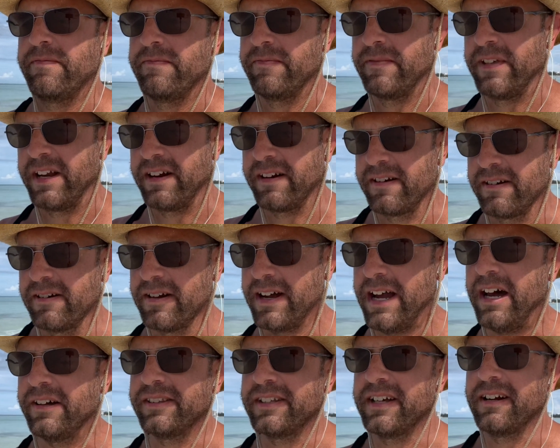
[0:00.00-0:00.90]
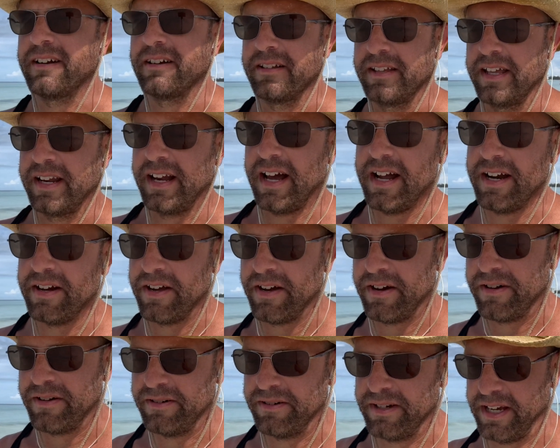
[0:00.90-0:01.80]
that are out there and that I
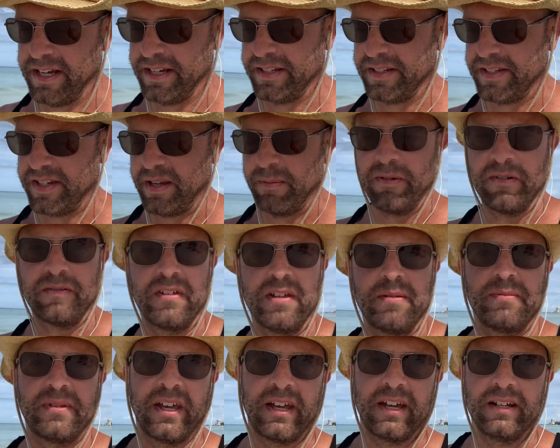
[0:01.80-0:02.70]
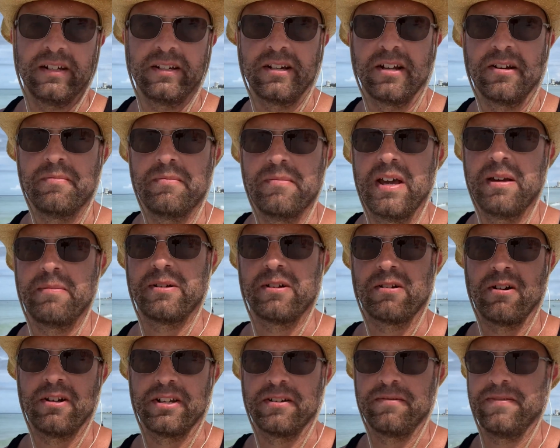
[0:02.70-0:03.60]
know, and some of them that, you know, maybe
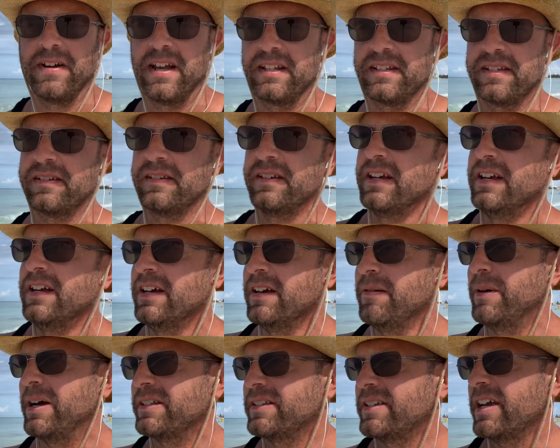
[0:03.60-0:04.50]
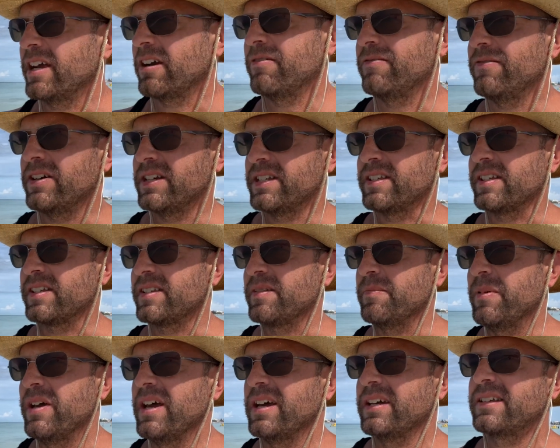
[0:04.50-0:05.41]
are on the fence about sacrificing
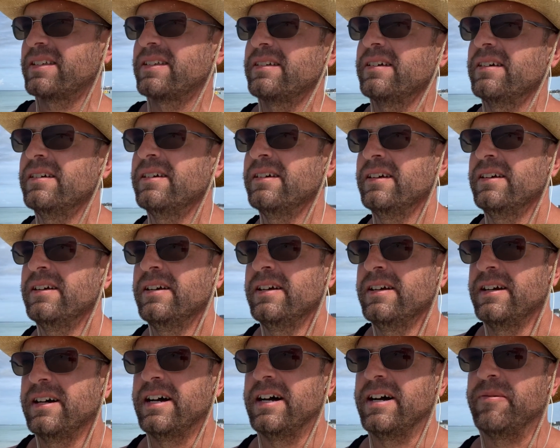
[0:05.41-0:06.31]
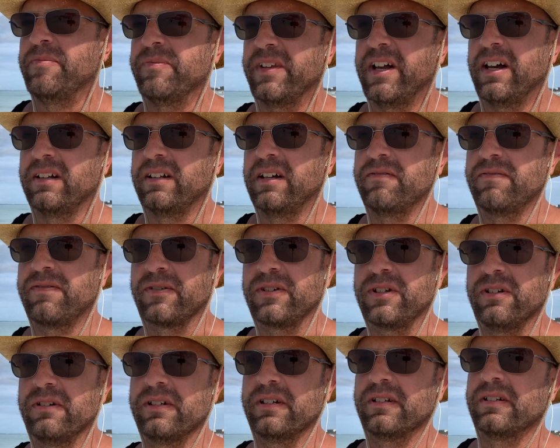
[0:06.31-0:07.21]
some Hex. I'd love for
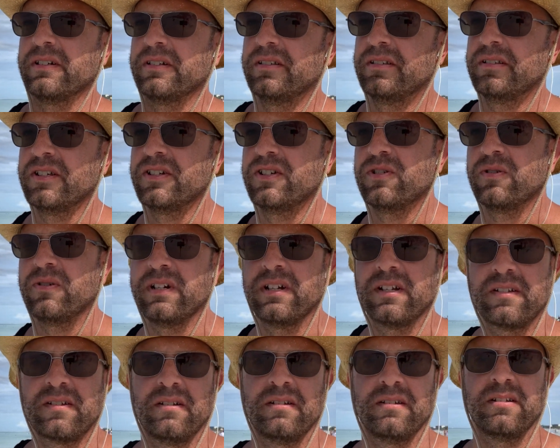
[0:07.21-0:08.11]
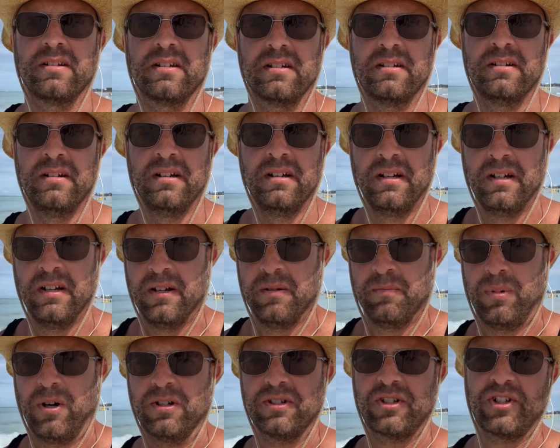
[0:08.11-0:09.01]
you to join us on the
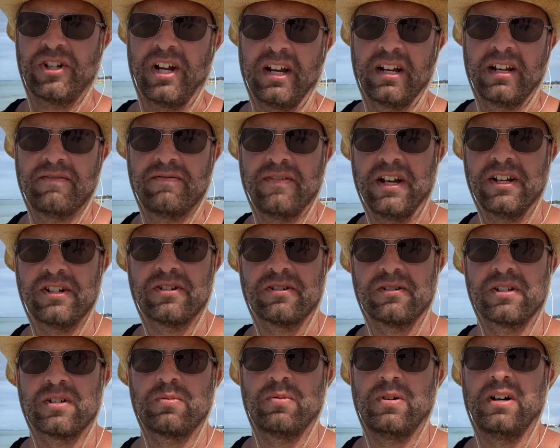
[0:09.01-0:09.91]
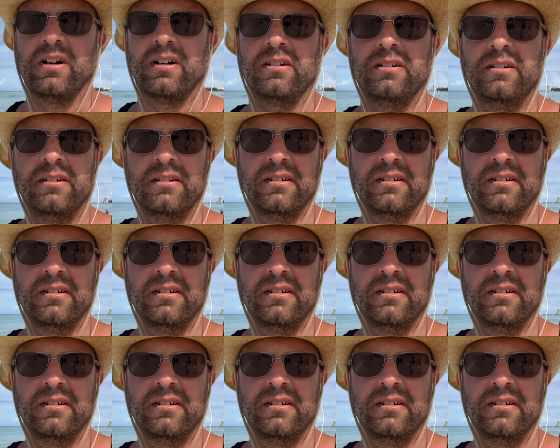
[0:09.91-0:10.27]
Pulse Chain adventure as well,